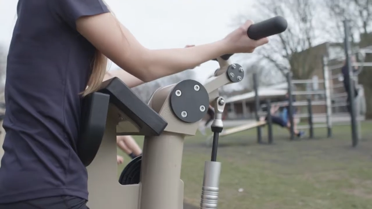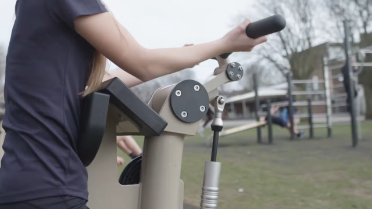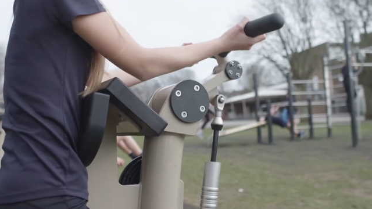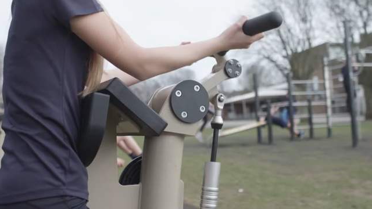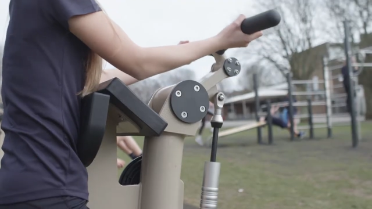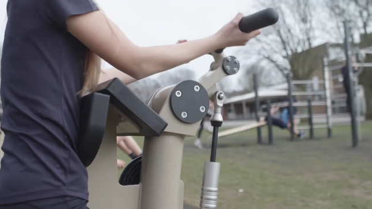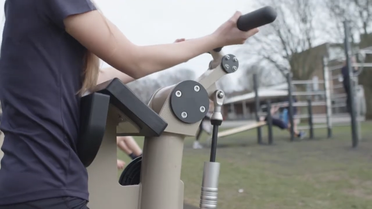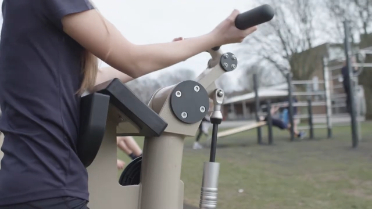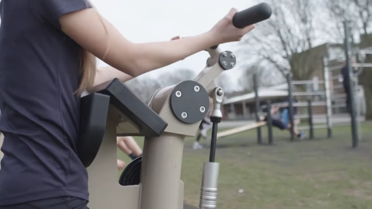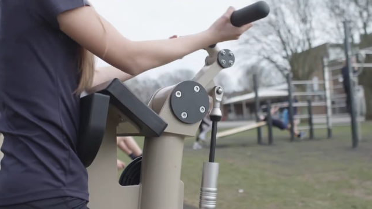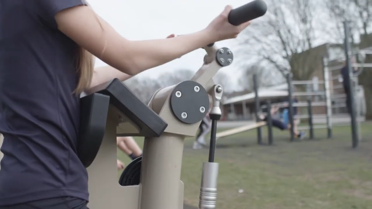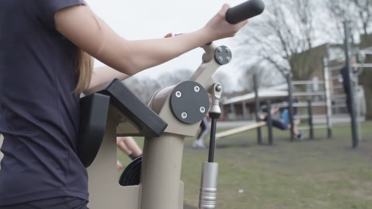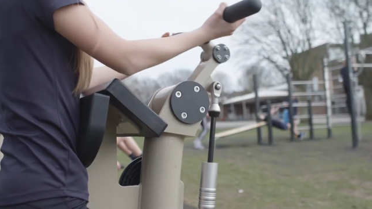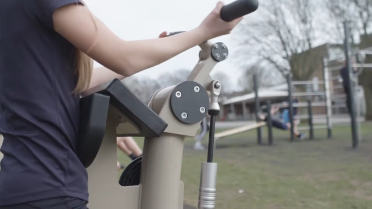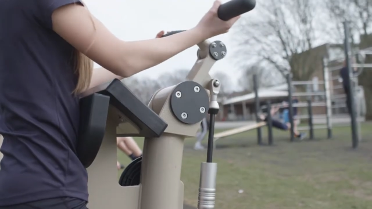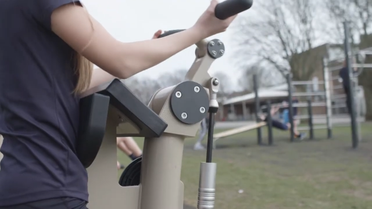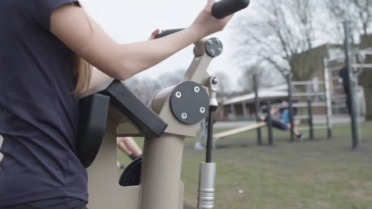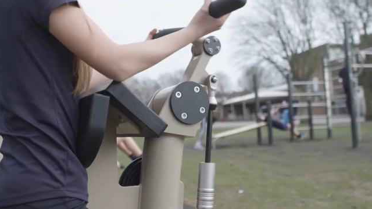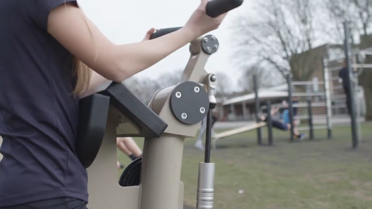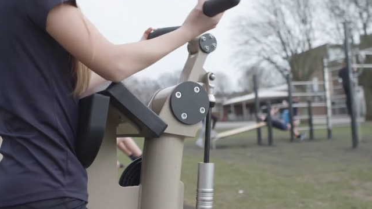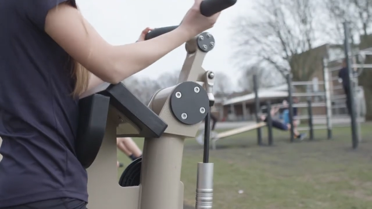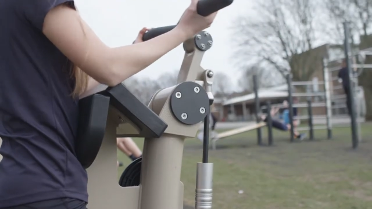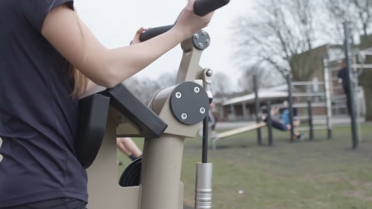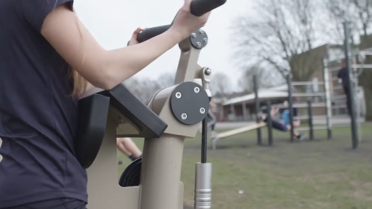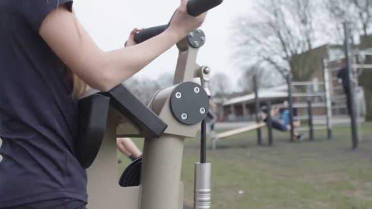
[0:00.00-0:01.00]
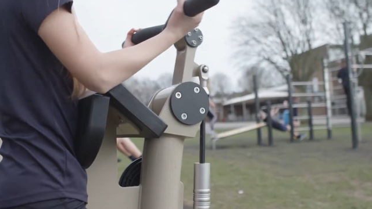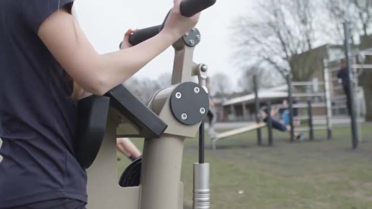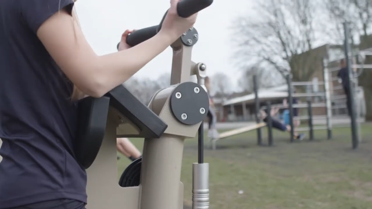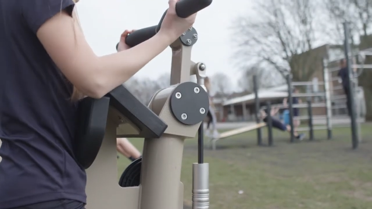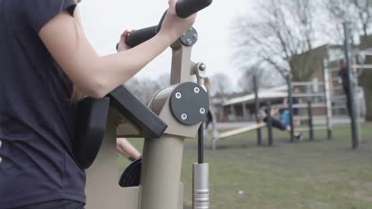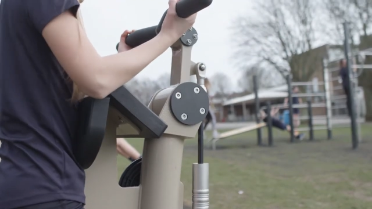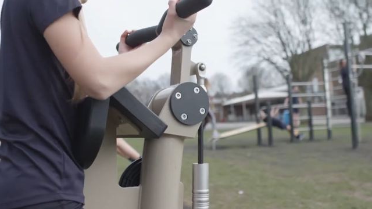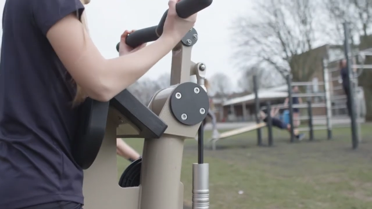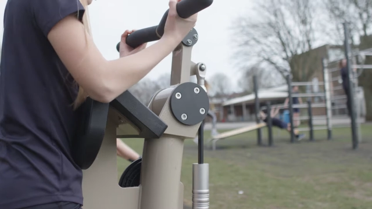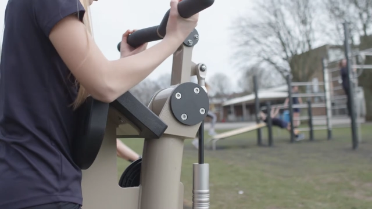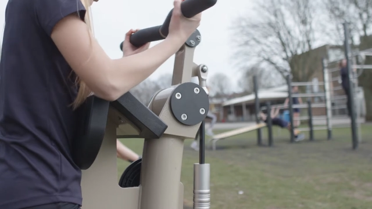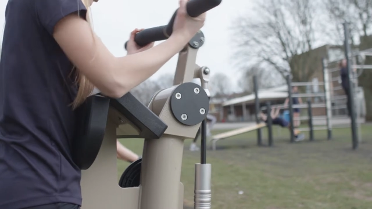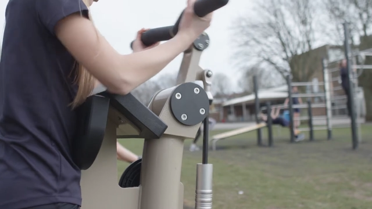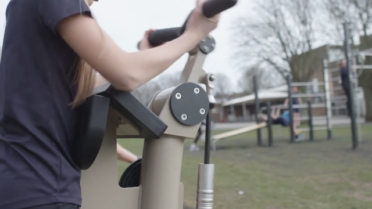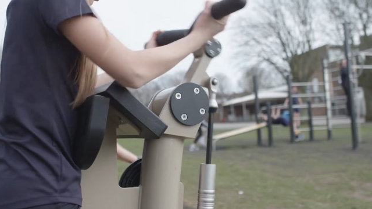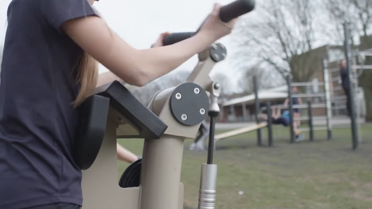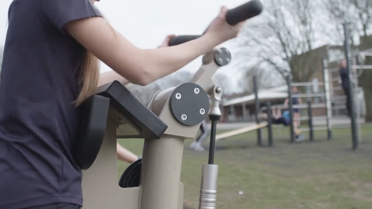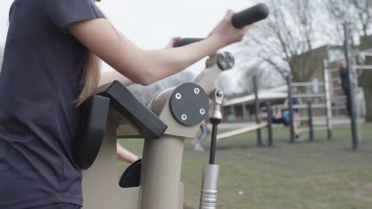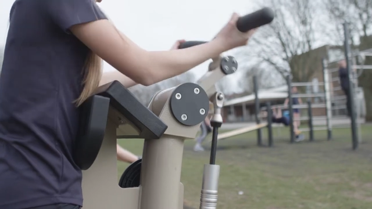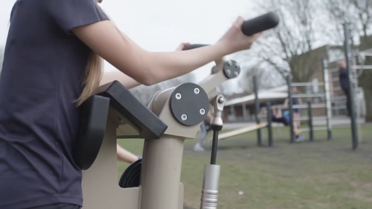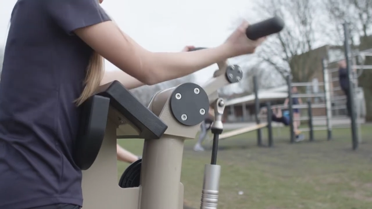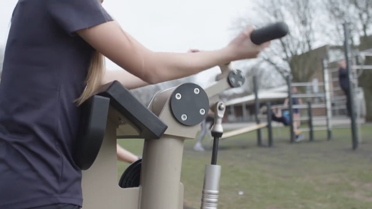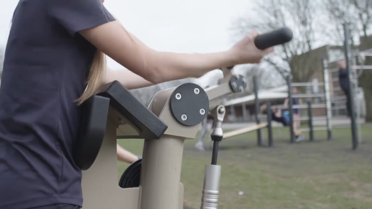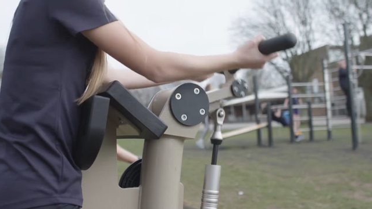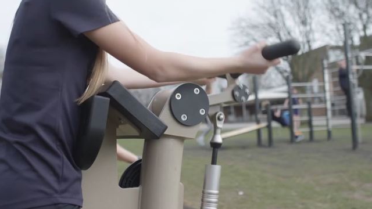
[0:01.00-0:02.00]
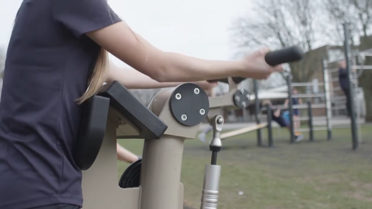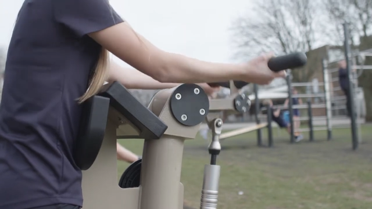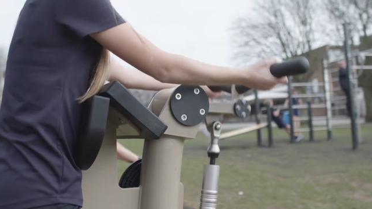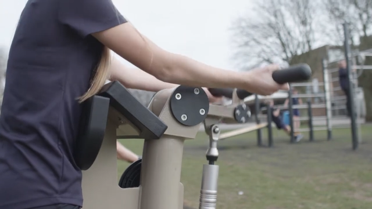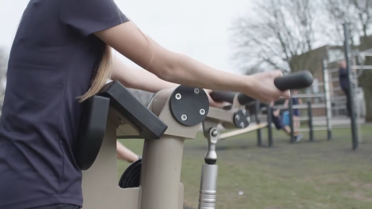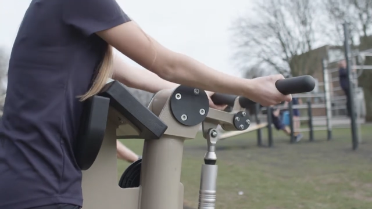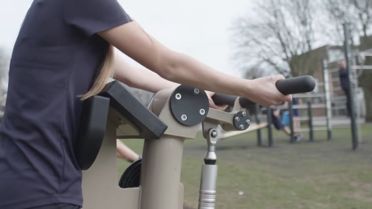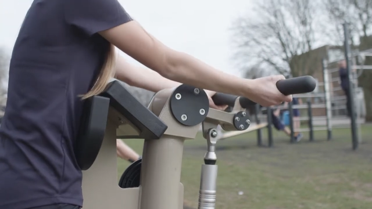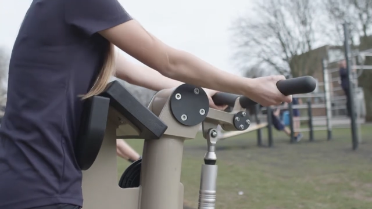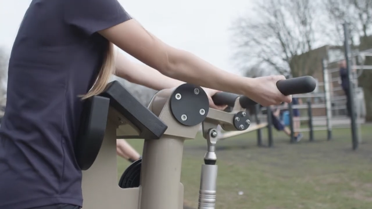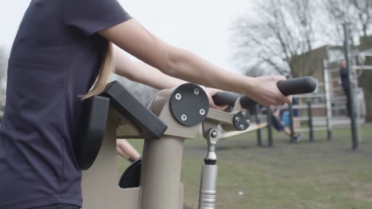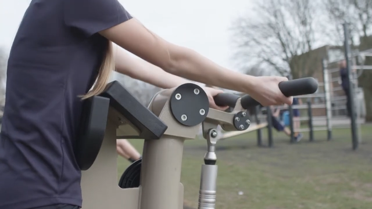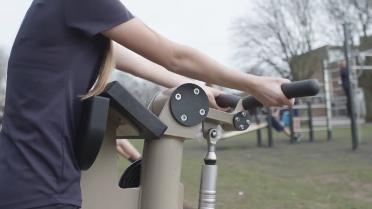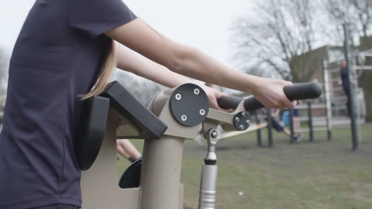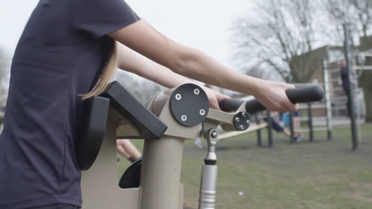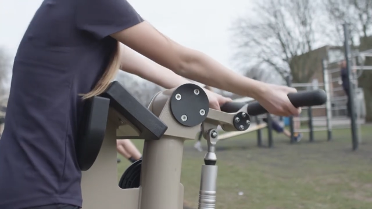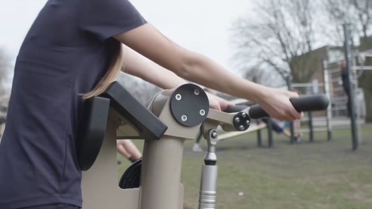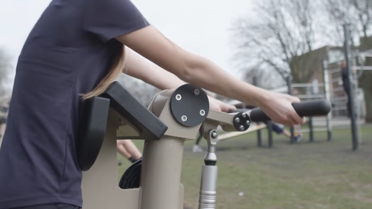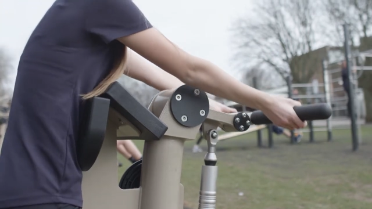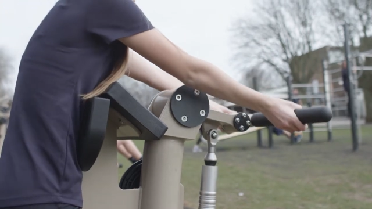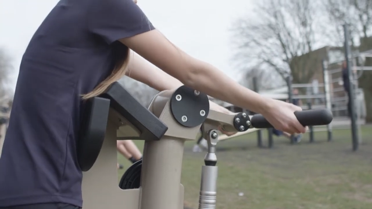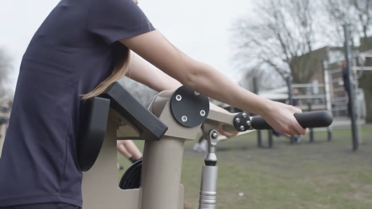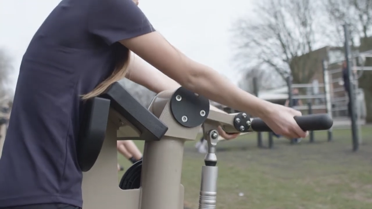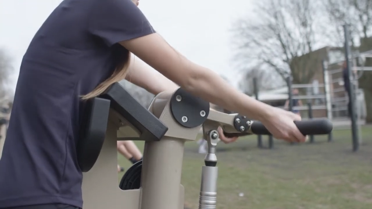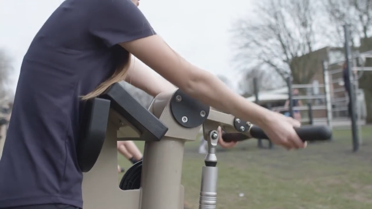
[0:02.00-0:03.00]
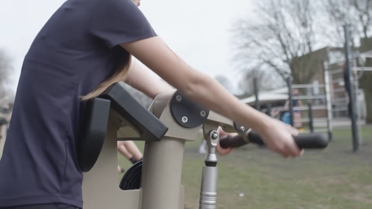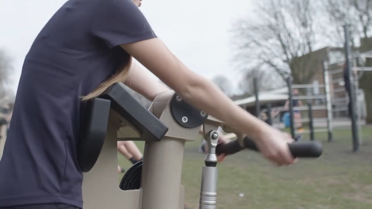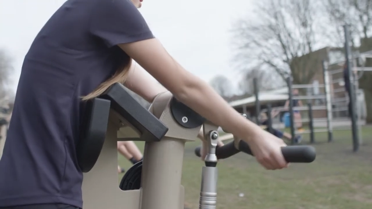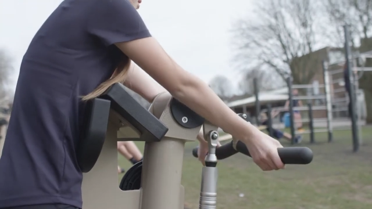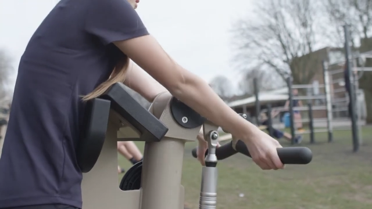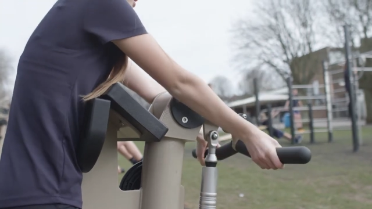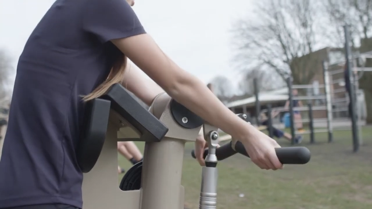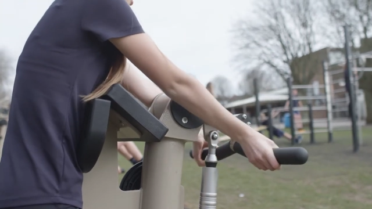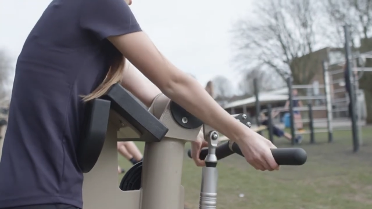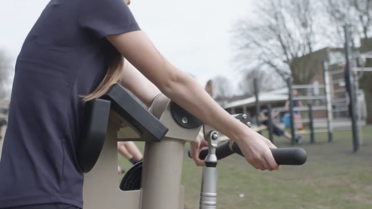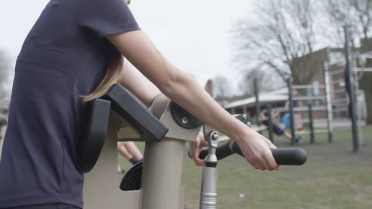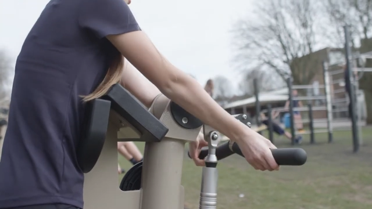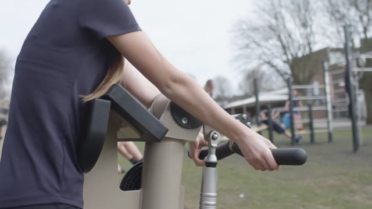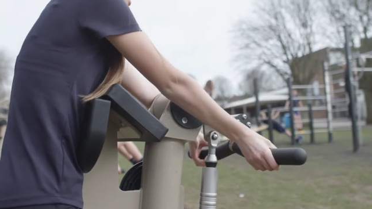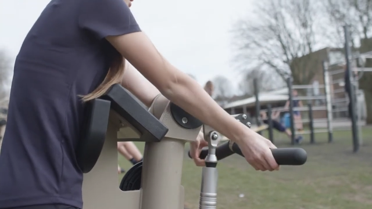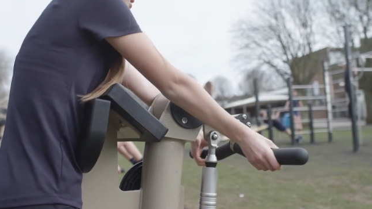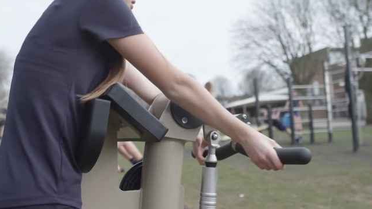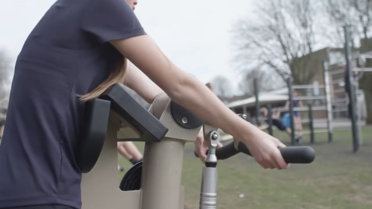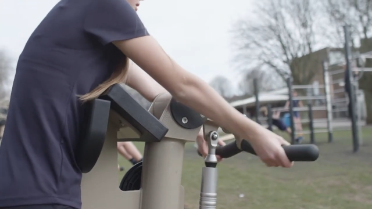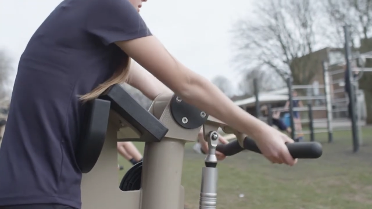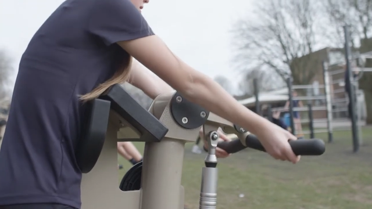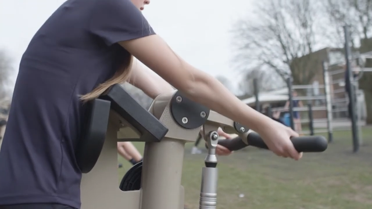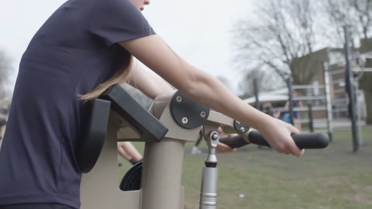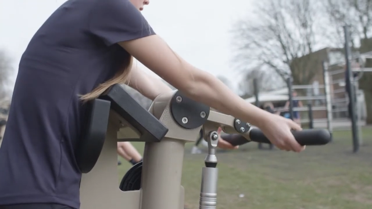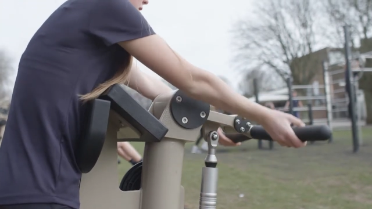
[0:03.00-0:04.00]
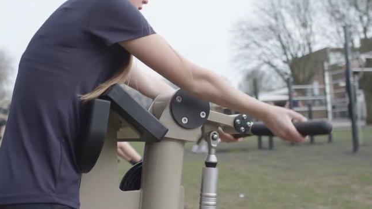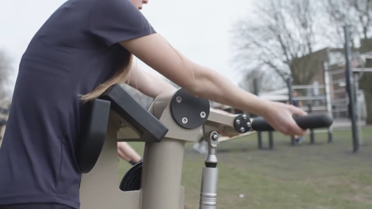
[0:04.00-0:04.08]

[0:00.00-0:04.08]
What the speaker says: No face is visible, so there are no lips to read.